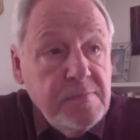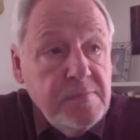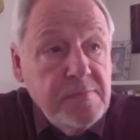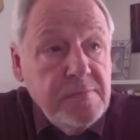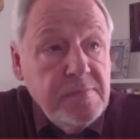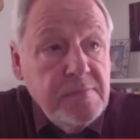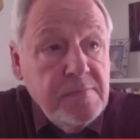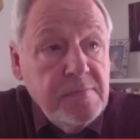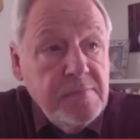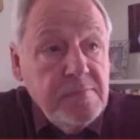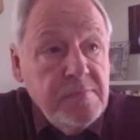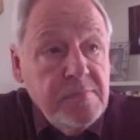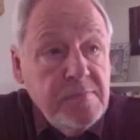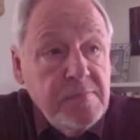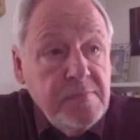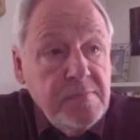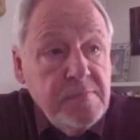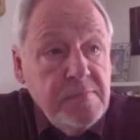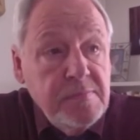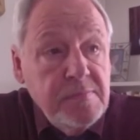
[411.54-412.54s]

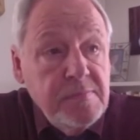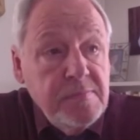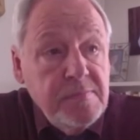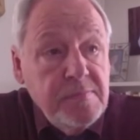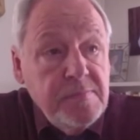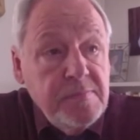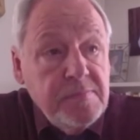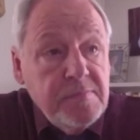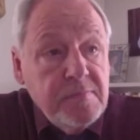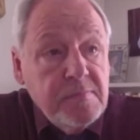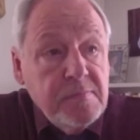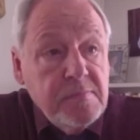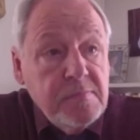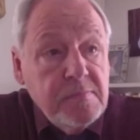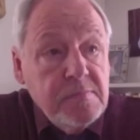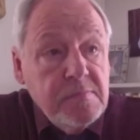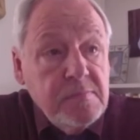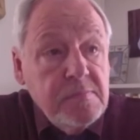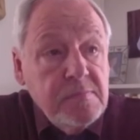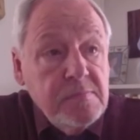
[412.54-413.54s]

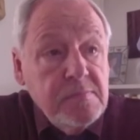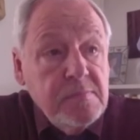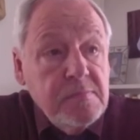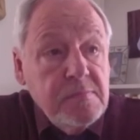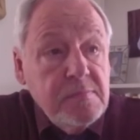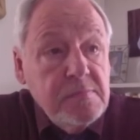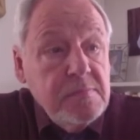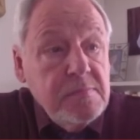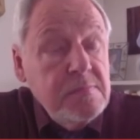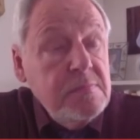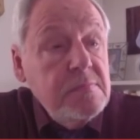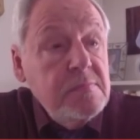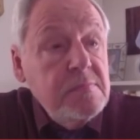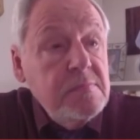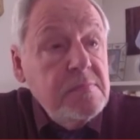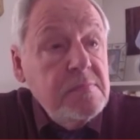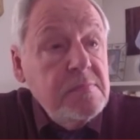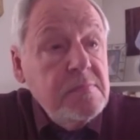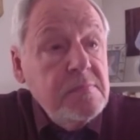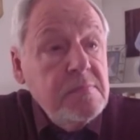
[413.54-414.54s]

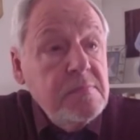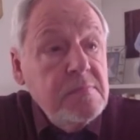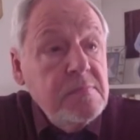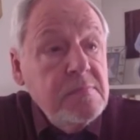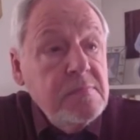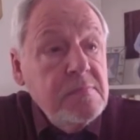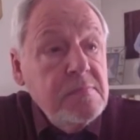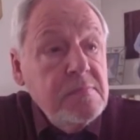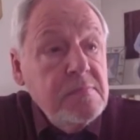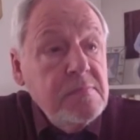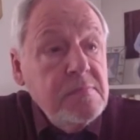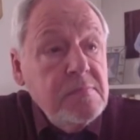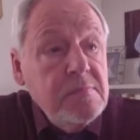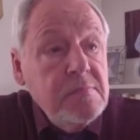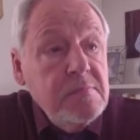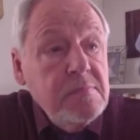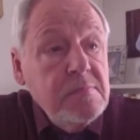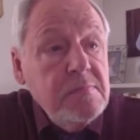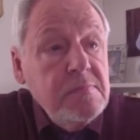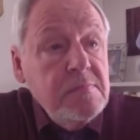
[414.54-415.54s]

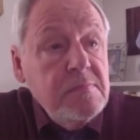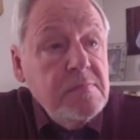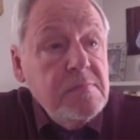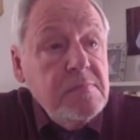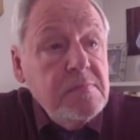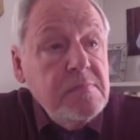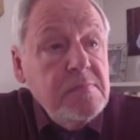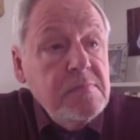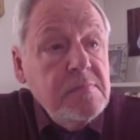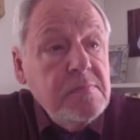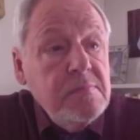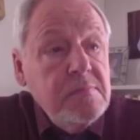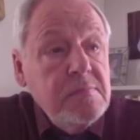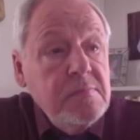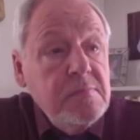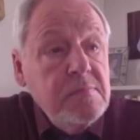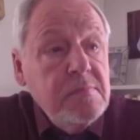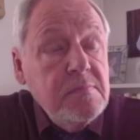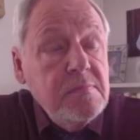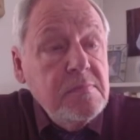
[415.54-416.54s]

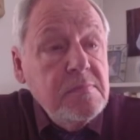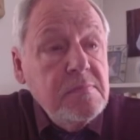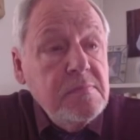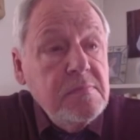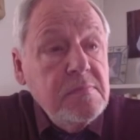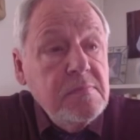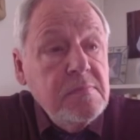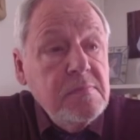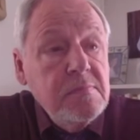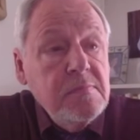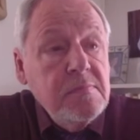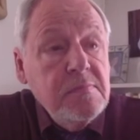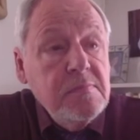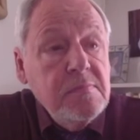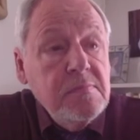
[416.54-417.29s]
This person isn't speaking.